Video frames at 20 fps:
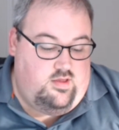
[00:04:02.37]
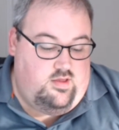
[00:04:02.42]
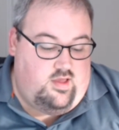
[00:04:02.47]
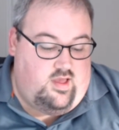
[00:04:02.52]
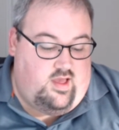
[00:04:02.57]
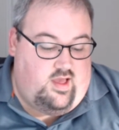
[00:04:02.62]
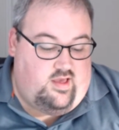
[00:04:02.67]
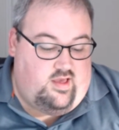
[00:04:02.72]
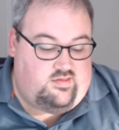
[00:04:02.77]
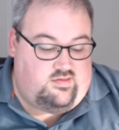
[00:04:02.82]

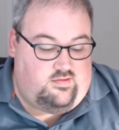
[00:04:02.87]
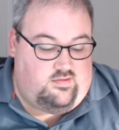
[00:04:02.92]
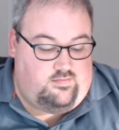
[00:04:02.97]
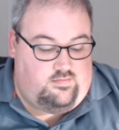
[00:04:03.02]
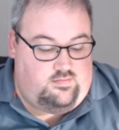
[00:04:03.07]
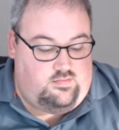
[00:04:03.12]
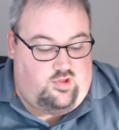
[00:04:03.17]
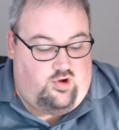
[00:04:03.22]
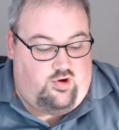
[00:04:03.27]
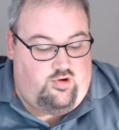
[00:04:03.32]
Uh,
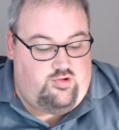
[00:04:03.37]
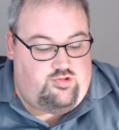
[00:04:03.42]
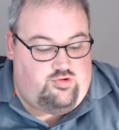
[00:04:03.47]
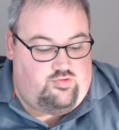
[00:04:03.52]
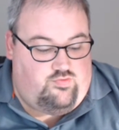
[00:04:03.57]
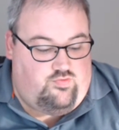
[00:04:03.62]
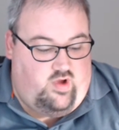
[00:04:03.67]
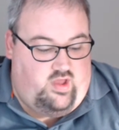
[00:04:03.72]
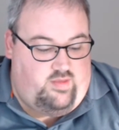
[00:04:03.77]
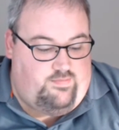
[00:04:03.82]
some larger
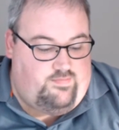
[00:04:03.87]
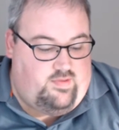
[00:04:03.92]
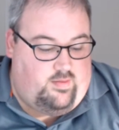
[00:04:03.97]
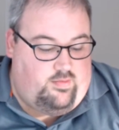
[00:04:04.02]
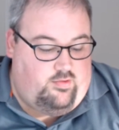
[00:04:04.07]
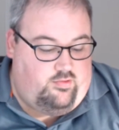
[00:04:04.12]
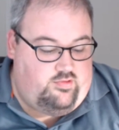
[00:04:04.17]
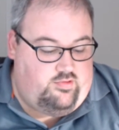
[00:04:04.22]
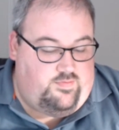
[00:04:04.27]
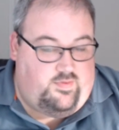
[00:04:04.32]
white bubbles,